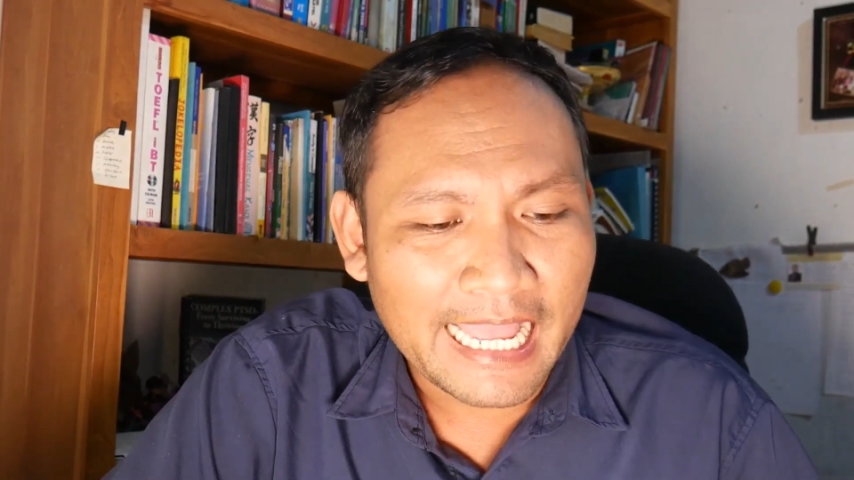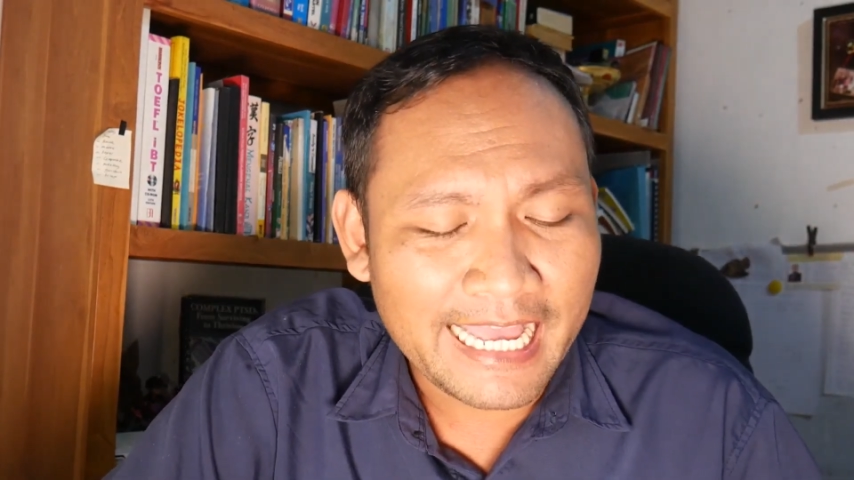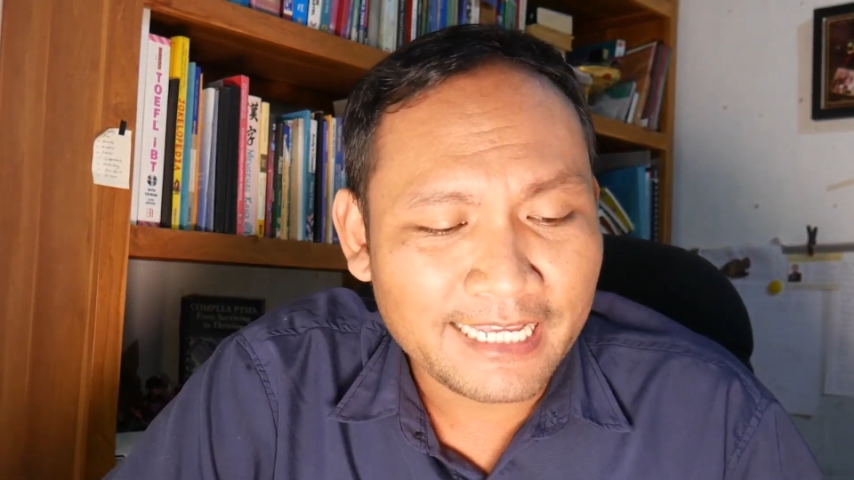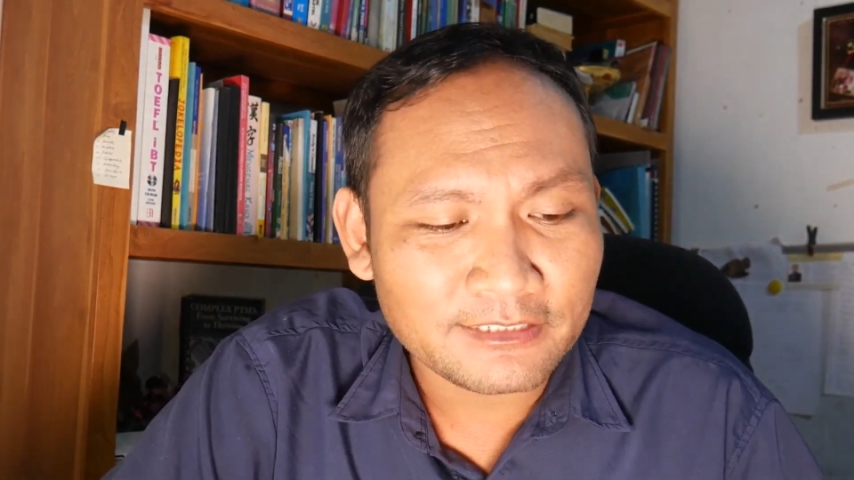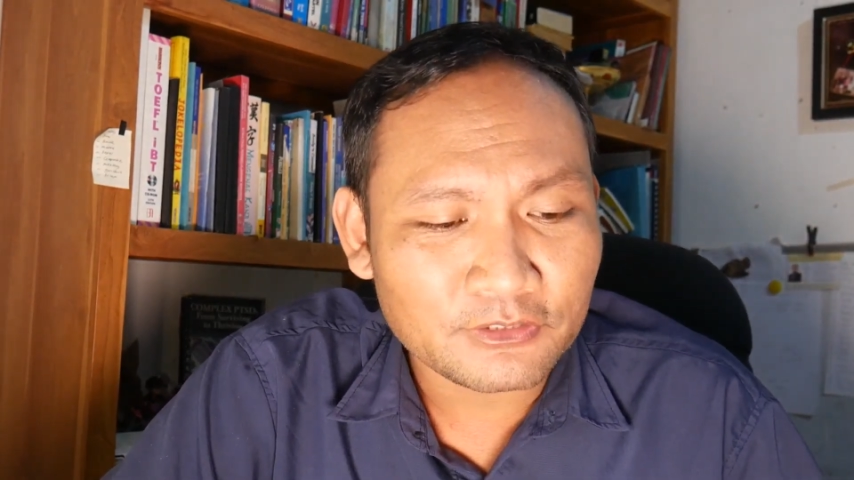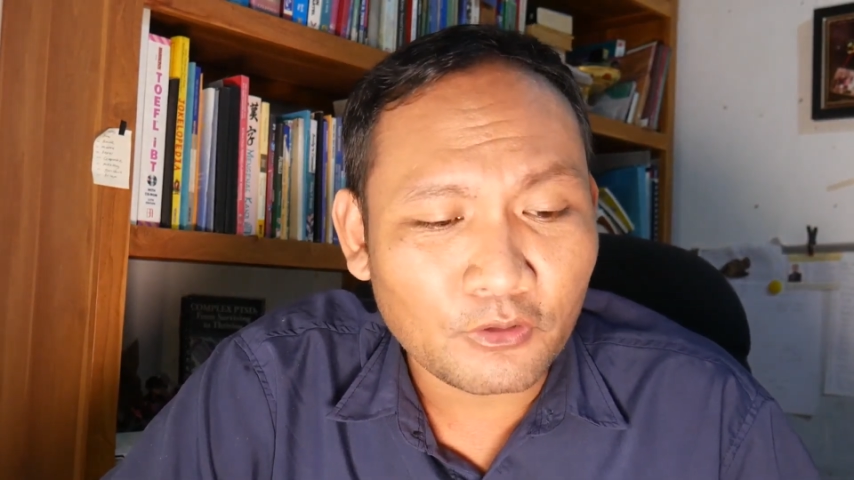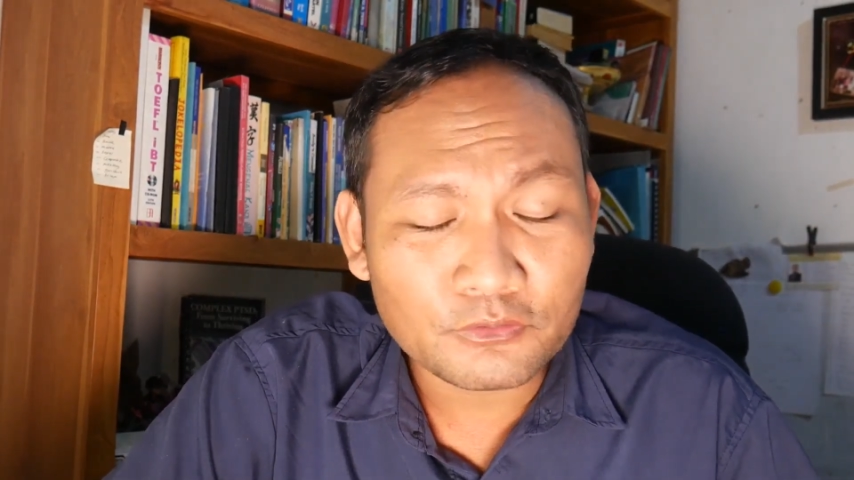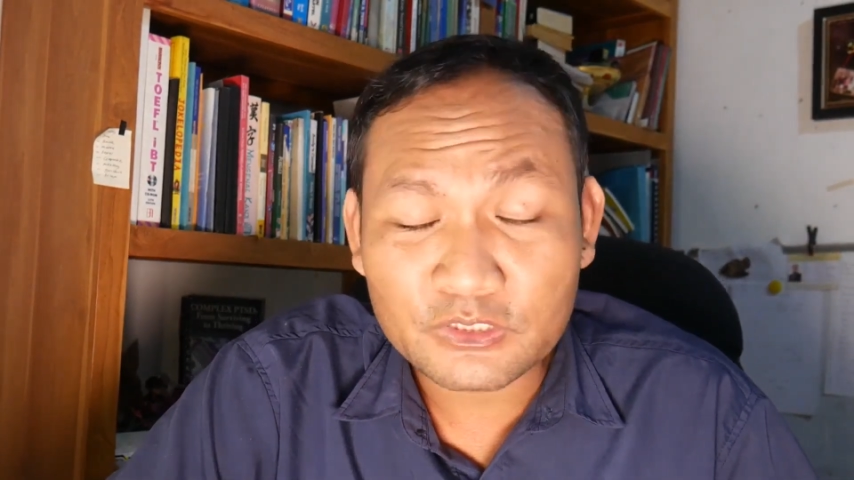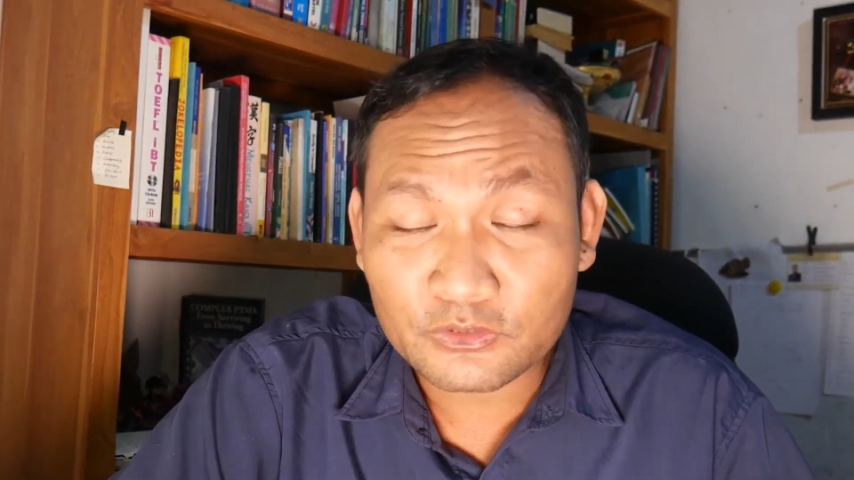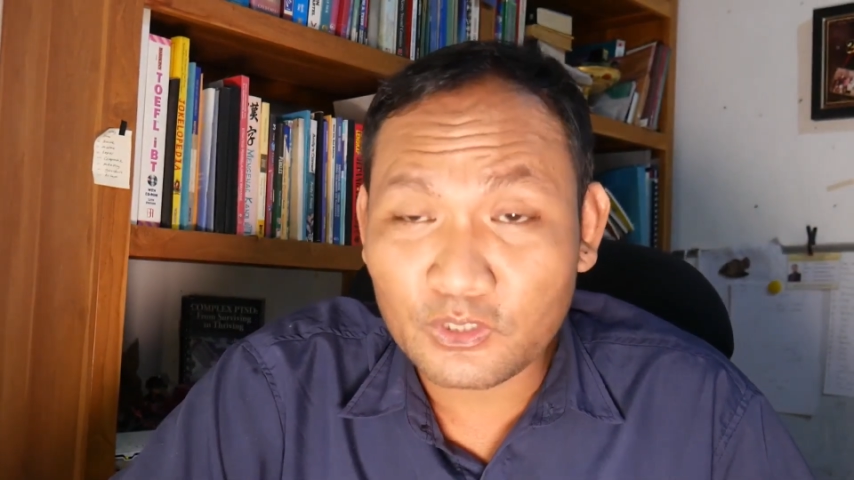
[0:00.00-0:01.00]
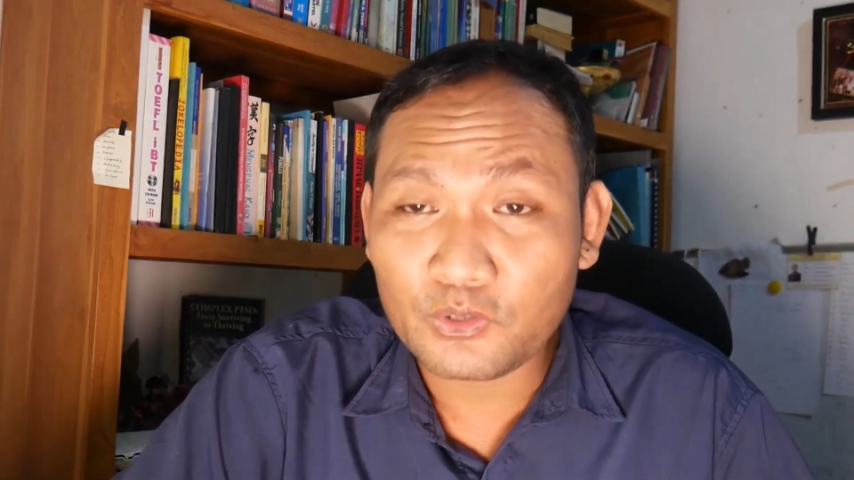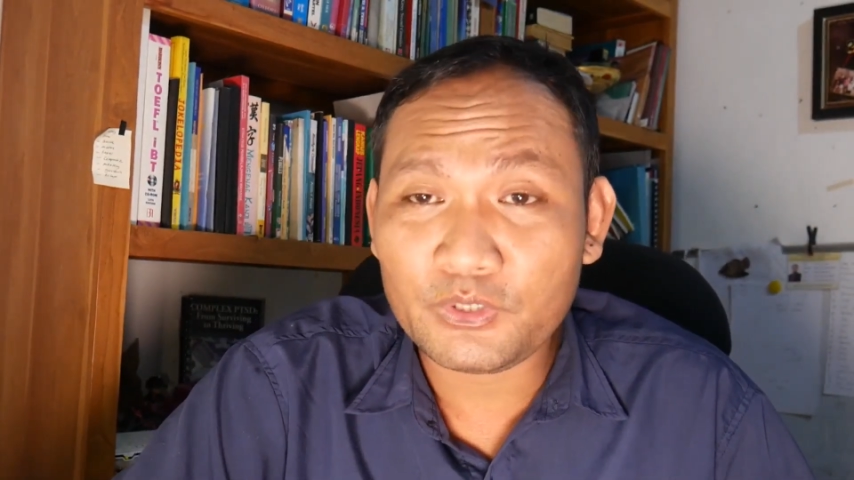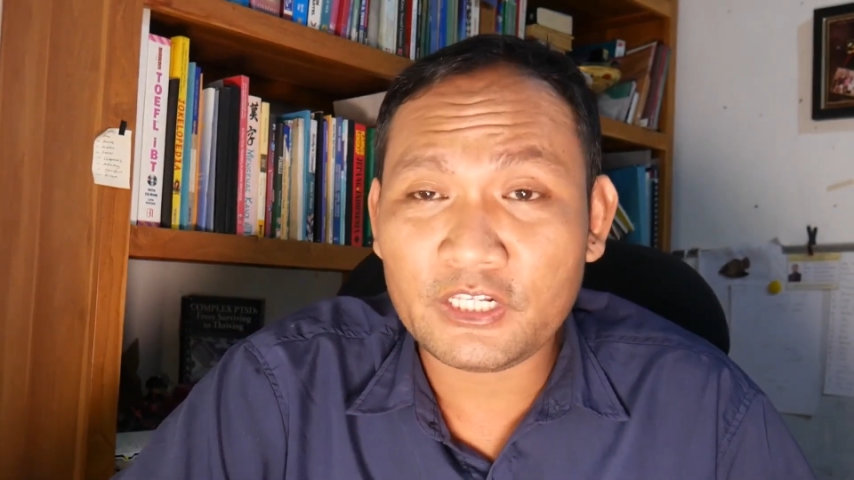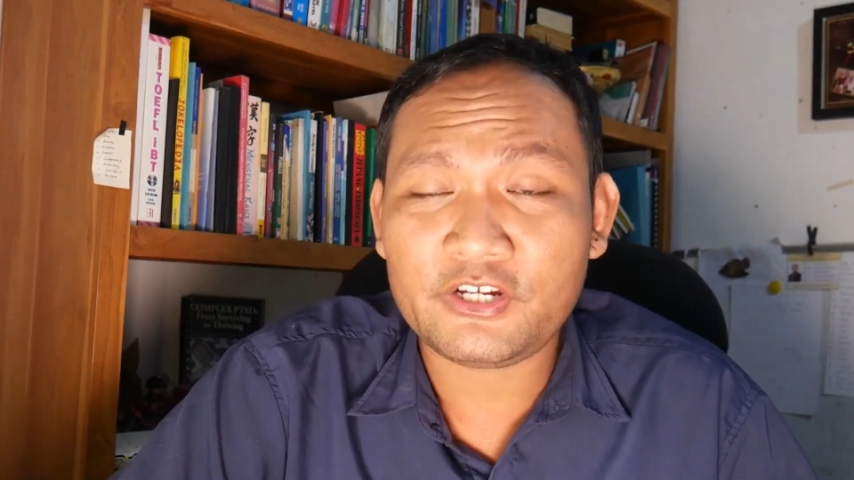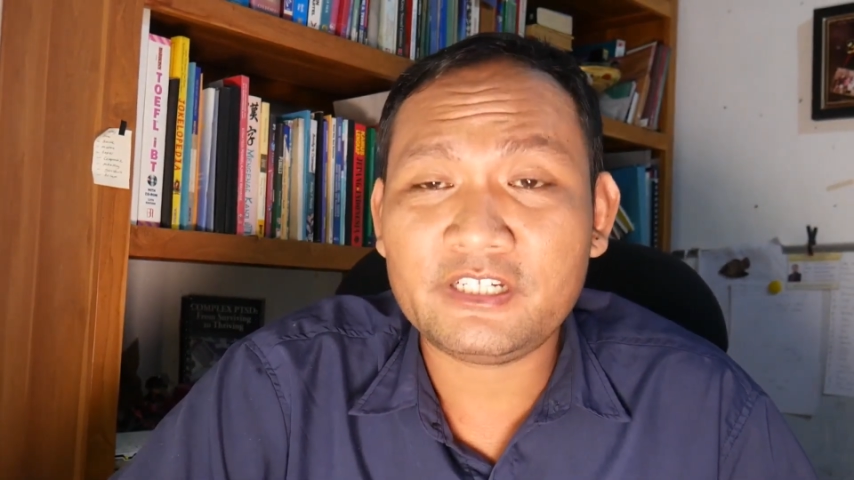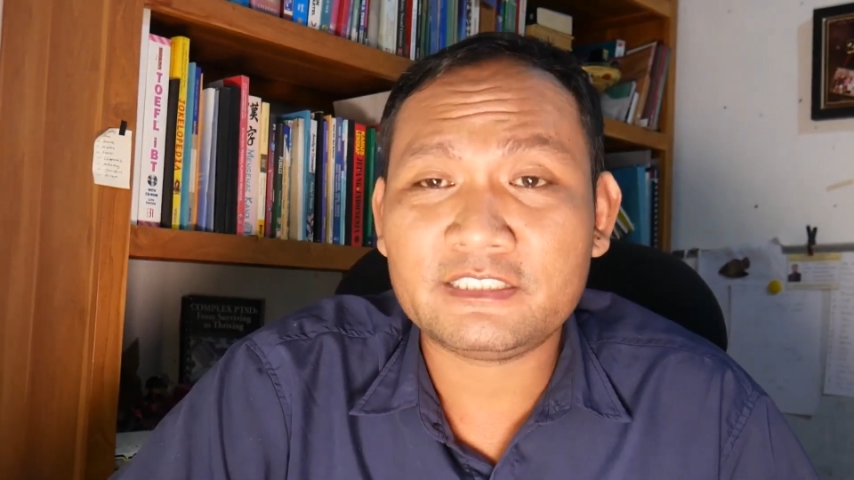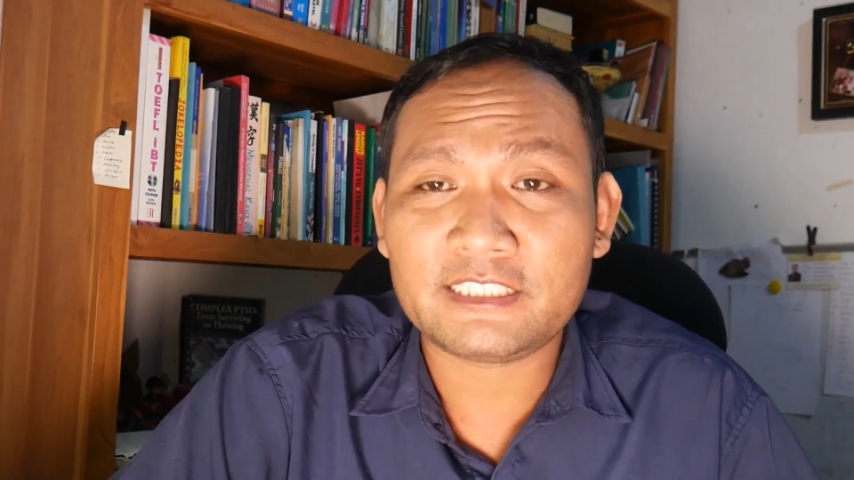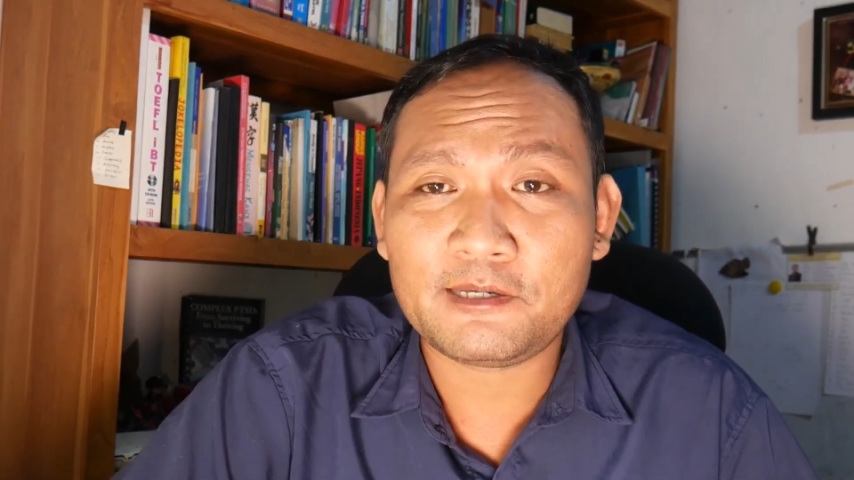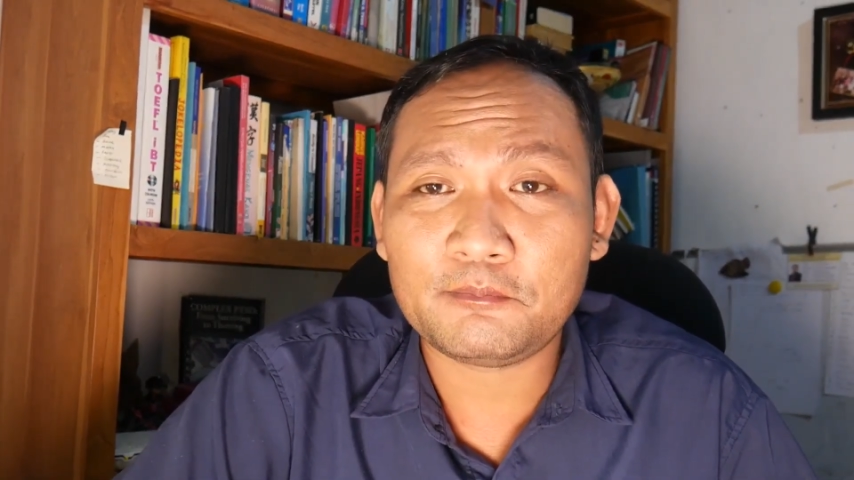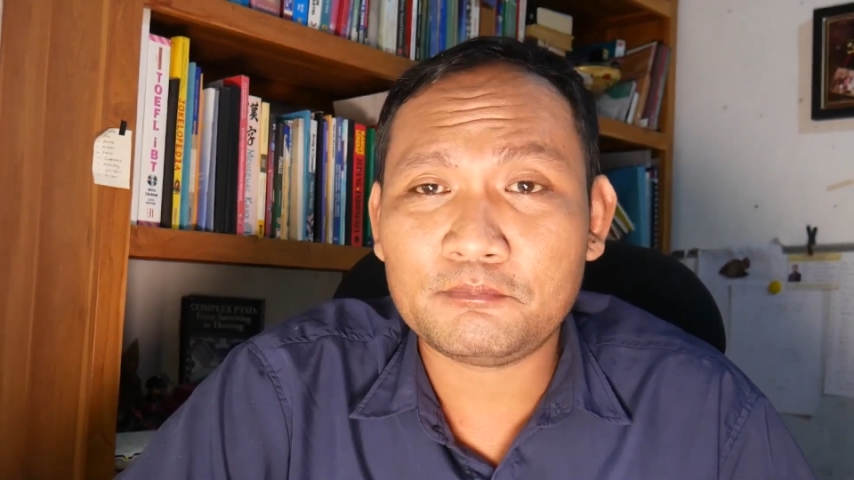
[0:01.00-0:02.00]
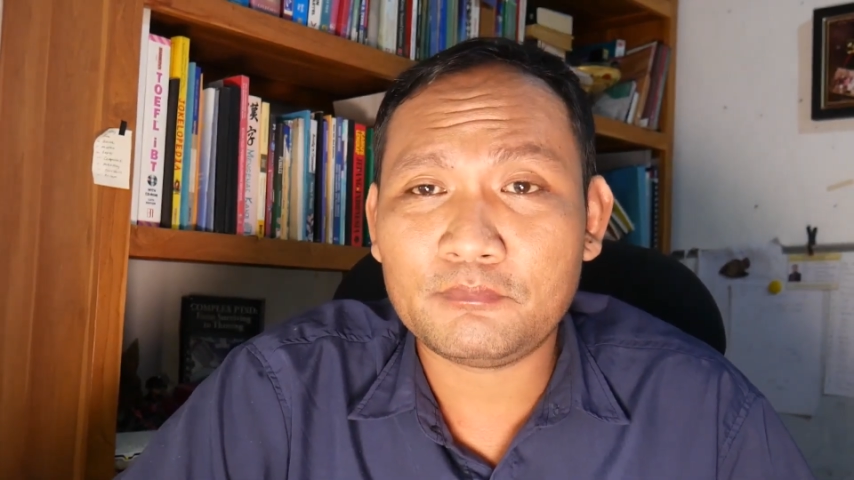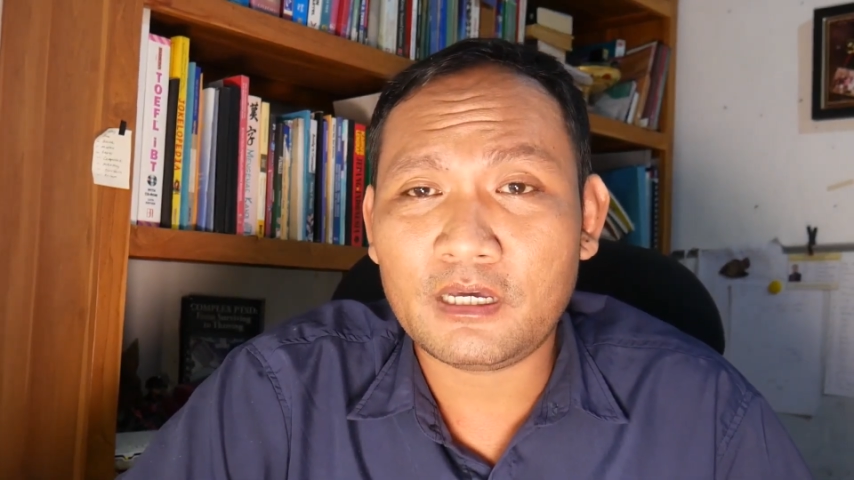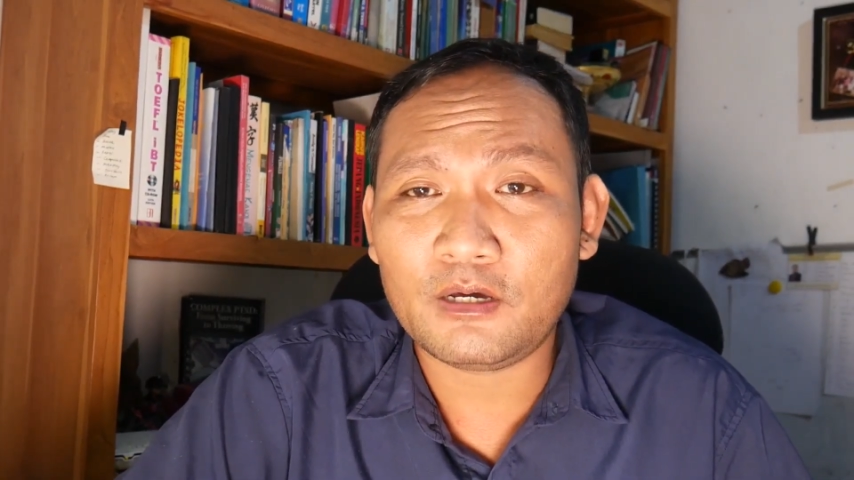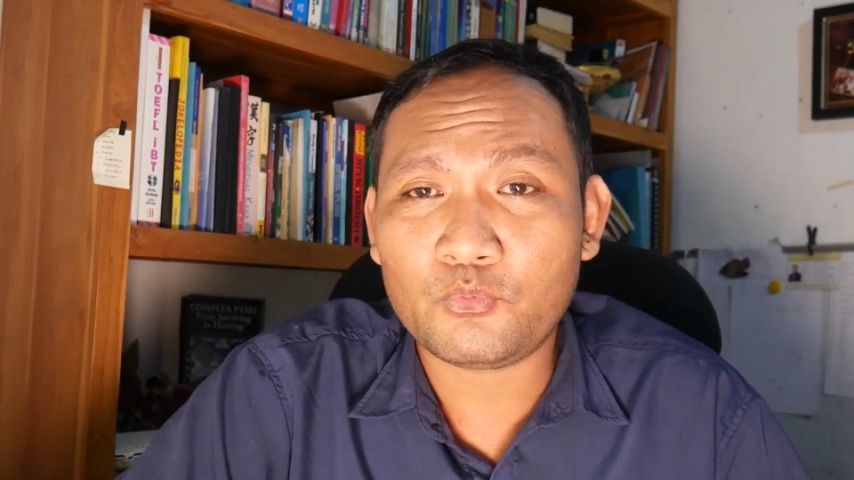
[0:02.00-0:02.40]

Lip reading: And also we learn some